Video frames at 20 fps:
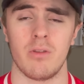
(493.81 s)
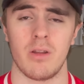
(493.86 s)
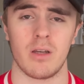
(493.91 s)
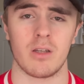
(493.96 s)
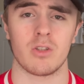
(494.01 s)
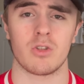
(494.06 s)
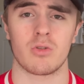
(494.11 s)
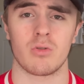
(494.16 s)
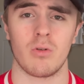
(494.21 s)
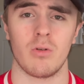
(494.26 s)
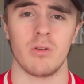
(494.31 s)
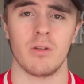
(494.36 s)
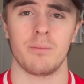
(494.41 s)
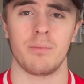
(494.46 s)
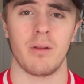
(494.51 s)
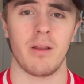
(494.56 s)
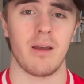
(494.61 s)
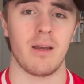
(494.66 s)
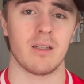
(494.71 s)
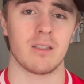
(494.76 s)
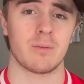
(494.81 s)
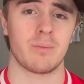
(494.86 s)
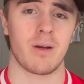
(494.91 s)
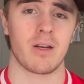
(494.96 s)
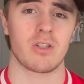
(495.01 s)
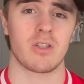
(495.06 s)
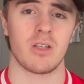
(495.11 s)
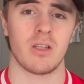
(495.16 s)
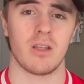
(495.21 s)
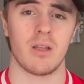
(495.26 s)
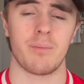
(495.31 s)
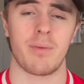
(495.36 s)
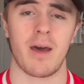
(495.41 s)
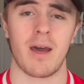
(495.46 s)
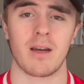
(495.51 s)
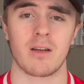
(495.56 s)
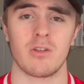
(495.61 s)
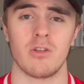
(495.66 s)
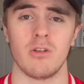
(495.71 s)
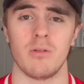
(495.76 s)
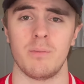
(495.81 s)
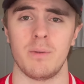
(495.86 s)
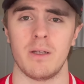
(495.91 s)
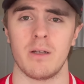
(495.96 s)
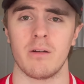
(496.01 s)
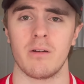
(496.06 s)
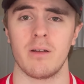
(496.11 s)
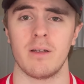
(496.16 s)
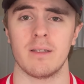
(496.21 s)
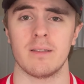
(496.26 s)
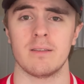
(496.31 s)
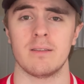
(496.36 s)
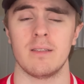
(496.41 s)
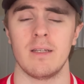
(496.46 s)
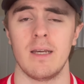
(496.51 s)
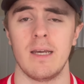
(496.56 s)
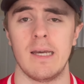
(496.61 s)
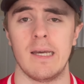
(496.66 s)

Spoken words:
They controlled the play, especially in the back 2 periods.